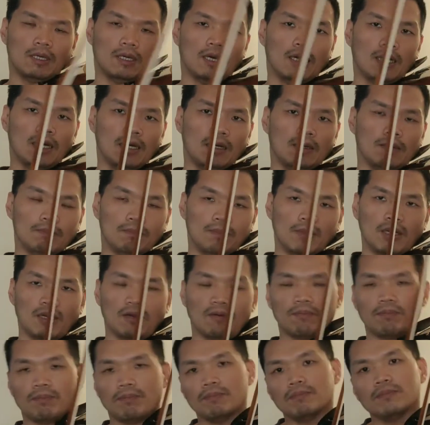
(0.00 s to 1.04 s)
and
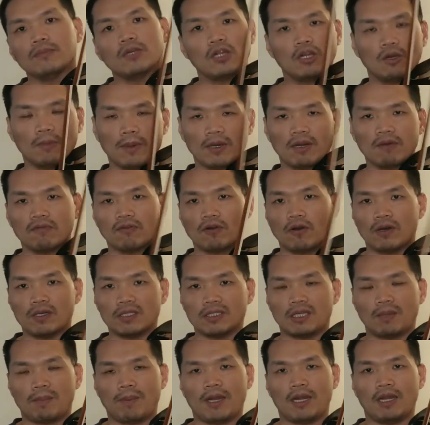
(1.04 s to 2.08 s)
but of
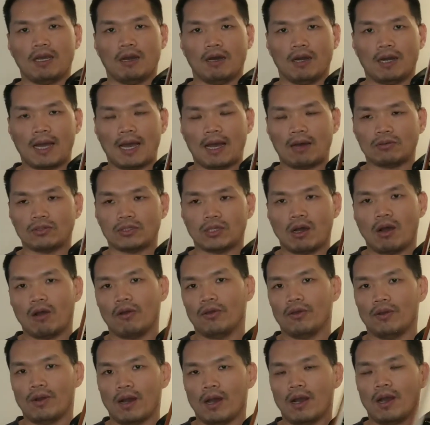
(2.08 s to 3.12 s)
course depending on how tall
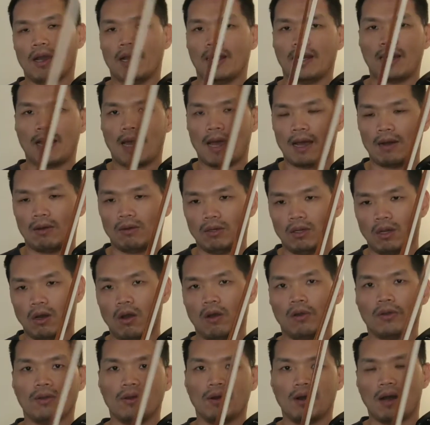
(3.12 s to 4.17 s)
you are and how
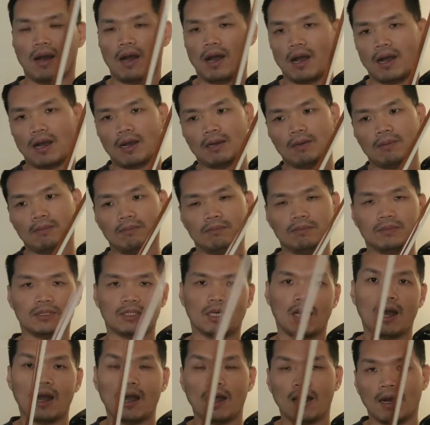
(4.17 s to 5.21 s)
long your arms
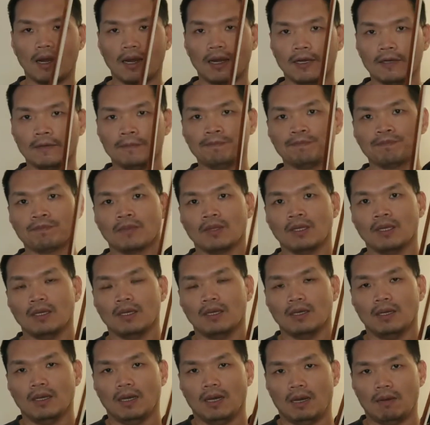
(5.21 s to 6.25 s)
are.
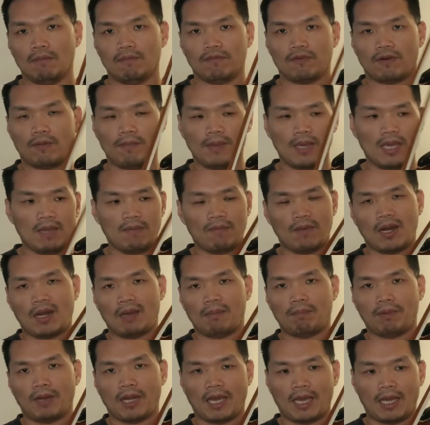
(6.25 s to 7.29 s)
For me, when I
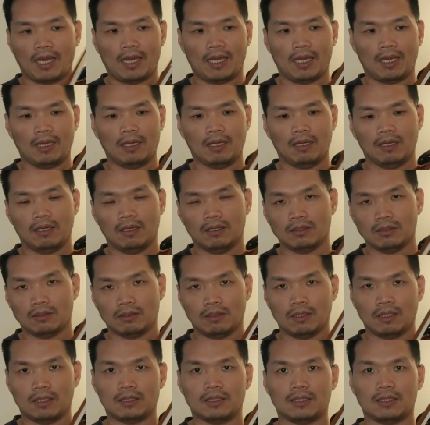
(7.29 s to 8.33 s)
play to the